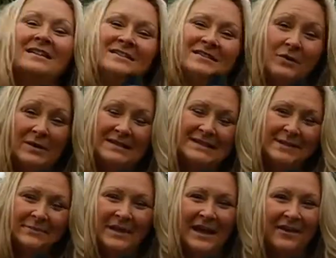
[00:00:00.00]
So on
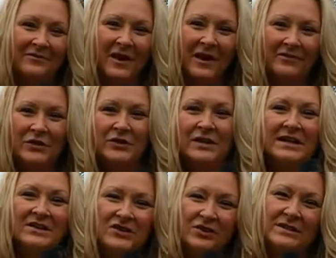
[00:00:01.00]
Simply Half Off, you can
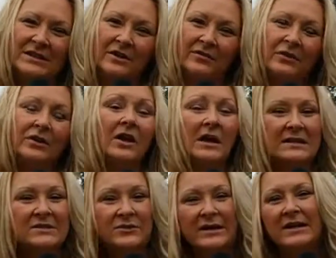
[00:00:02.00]
get your deal for
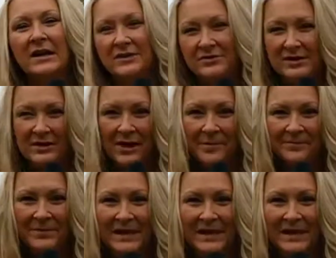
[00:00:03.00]
Lost Creek Country Club.